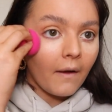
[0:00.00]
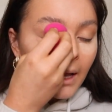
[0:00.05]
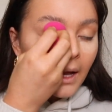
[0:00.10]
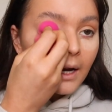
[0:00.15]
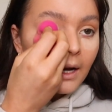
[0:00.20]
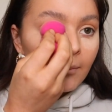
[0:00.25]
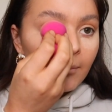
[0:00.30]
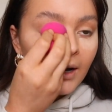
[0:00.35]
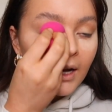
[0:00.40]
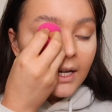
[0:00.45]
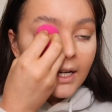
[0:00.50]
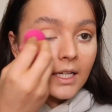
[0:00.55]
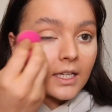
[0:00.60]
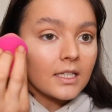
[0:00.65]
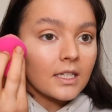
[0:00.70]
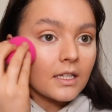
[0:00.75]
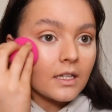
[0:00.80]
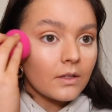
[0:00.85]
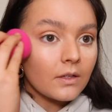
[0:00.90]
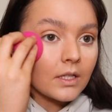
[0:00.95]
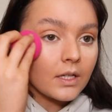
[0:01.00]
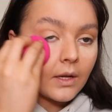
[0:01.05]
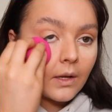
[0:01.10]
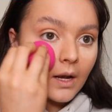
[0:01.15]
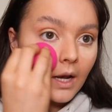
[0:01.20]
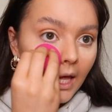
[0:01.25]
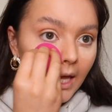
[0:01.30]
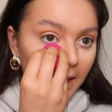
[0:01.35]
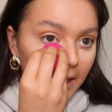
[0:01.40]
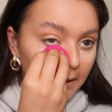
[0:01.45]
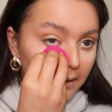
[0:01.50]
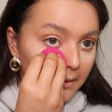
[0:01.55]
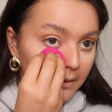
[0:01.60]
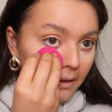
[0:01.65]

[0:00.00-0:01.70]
Like I might need to do 2 layers.